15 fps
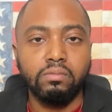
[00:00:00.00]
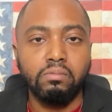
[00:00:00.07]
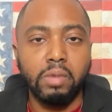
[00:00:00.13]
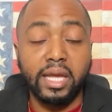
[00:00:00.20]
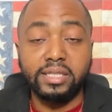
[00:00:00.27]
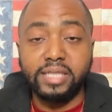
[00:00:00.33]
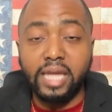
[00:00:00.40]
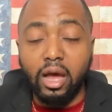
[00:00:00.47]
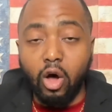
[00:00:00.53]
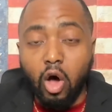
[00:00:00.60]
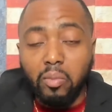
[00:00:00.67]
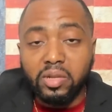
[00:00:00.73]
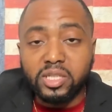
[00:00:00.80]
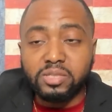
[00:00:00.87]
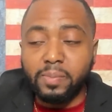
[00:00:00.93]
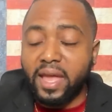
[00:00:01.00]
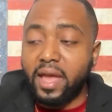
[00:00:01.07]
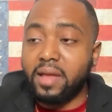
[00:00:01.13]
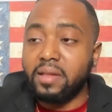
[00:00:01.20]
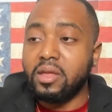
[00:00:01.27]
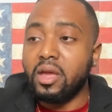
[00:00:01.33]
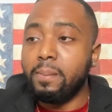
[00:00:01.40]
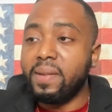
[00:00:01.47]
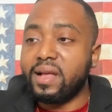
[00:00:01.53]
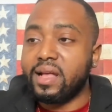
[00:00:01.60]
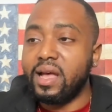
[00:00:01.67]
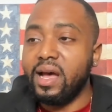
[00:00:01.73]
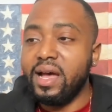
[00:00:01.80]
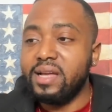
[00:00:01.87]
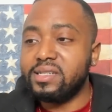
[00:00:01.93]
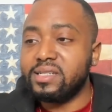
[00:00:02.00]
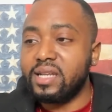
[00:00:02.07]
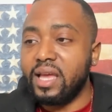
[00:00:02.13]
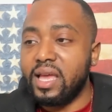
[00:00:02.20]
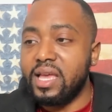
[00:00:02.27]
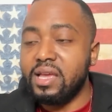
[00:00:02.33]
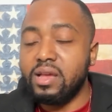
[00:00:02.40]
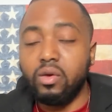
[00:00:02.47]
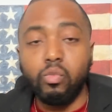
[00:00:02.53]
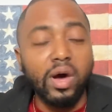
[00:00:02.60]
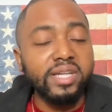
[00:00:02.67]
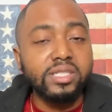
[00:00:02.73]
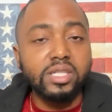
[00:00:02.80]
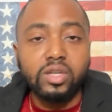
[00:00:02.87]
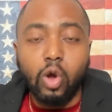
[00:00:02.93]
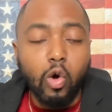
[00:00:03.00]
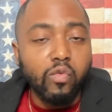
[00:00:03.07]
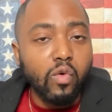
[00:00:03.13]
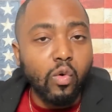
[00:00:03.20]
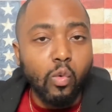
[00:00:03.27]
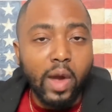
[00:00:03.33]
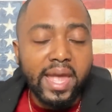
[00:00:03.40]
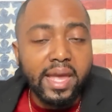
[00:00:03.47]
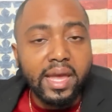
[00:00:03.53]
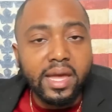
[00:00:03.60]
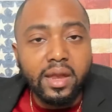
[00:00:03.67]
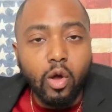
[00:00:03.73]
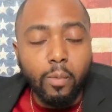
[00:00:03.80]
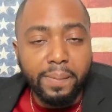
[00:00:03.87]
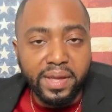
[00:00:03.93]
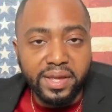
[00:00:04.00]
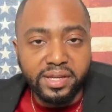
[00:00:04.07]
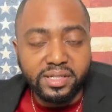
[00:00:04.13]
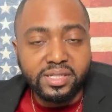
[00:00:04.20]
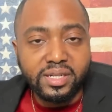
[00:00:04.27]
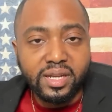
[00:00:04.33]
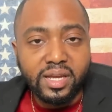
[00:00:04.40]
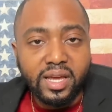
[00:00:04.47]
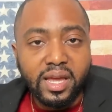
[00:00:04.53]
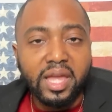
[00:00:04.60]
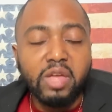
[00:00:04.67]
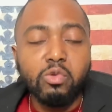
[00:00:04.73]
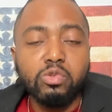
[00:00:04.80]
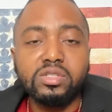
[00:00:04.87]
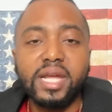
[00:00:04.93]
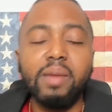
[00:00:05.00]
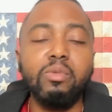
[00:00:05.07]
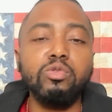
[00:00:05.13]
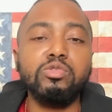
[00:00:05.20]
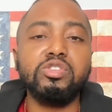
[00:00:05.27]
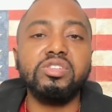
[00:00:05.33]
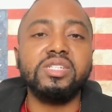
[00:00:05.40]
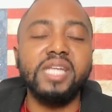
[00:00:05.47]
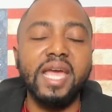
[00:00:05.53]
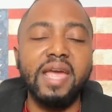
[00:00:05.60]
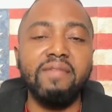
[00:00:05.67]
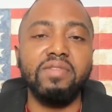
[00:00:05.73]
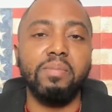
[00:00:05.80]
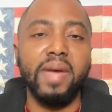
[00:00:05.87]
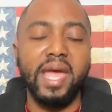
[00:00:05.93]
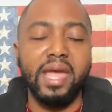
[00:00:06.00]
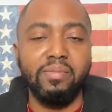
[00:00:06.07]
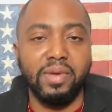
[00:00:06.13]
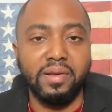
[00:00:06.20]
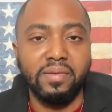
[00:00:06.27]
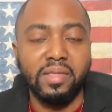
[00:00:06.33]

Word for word: Because that homeless man, because he wasn't overweight and obese, he was able to save the baby.